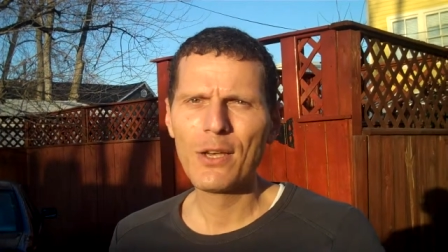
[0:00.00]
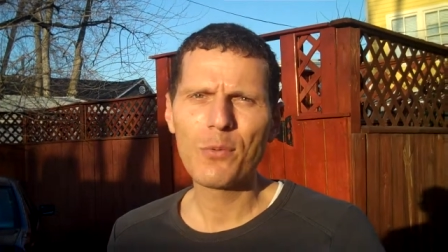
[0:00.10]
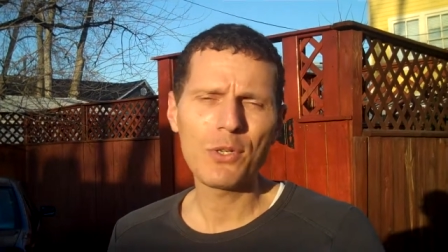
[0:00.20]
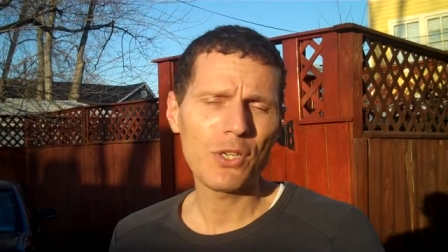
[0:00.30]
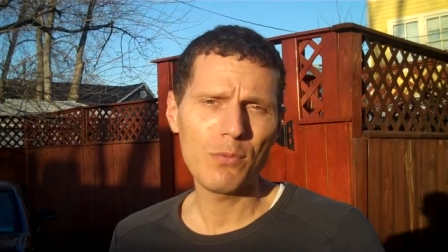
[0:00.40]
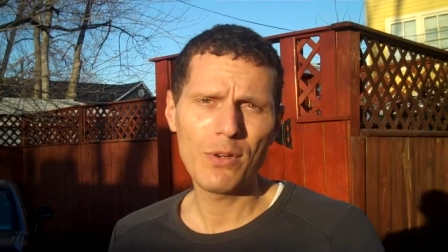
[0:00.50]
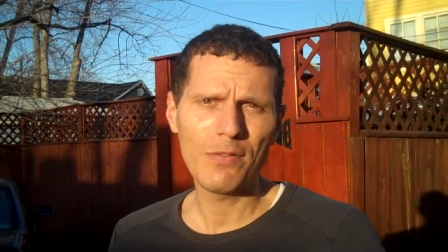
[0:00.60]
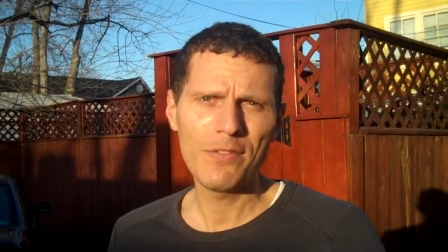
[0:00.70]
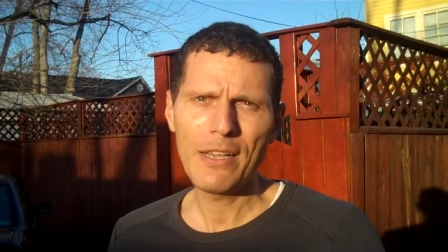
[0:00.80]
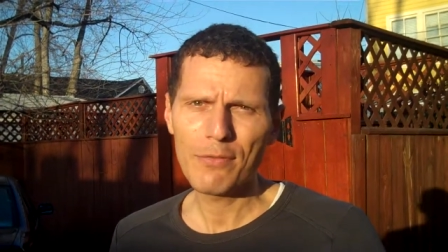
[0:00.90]
which it would
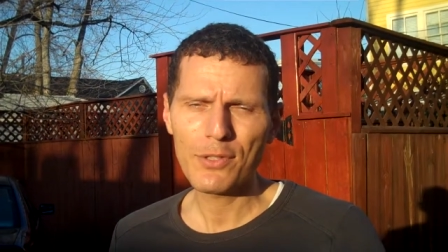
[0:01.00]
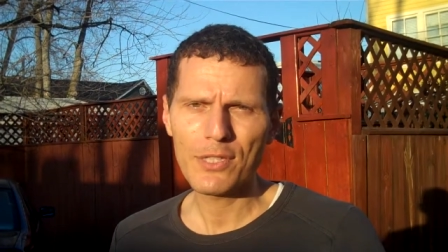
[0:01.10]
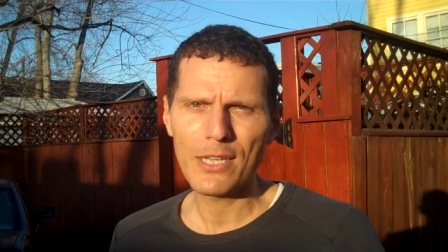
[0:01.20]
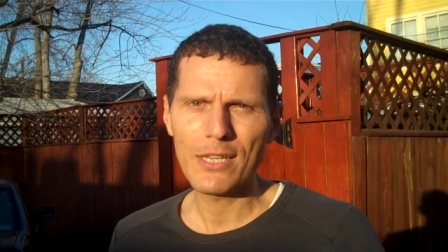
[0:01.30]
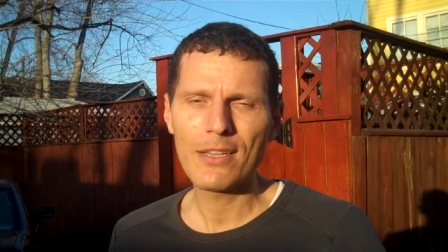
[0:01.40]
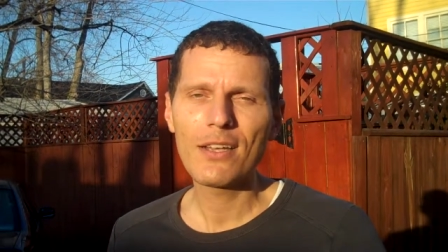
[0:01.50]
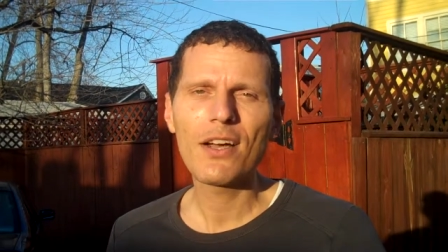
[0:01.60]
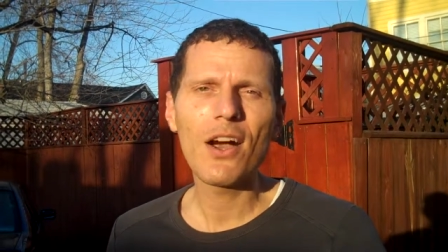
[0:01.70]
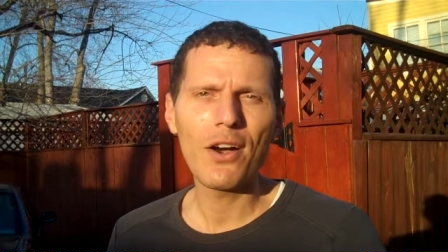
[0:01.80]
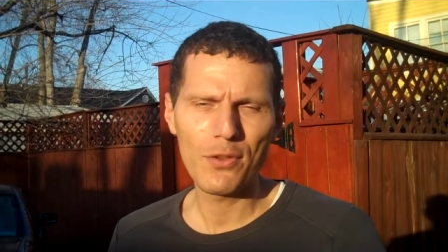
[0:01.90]
have never seen
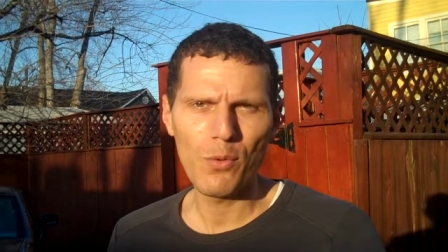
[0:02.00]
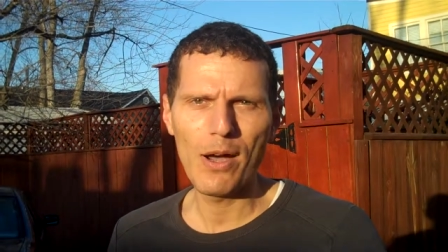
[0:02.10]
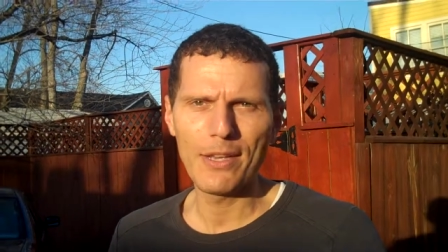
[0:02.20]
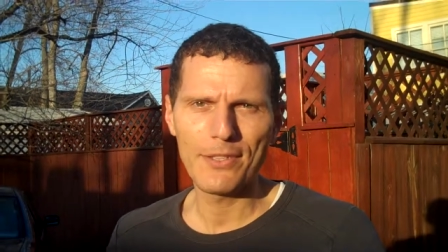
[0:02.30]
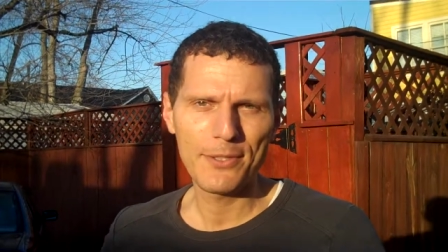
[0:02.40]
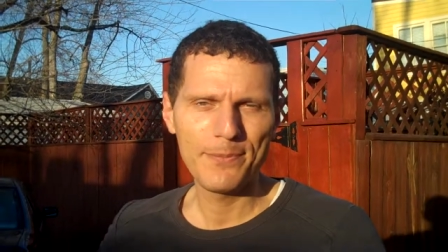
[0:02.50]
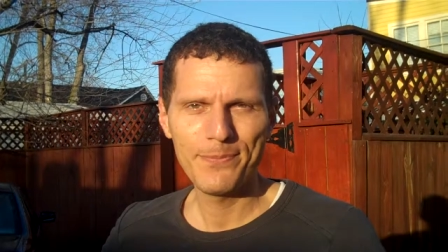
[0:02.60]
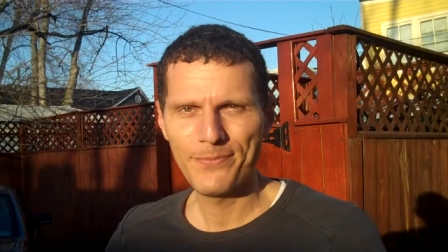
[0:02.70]
otherwise.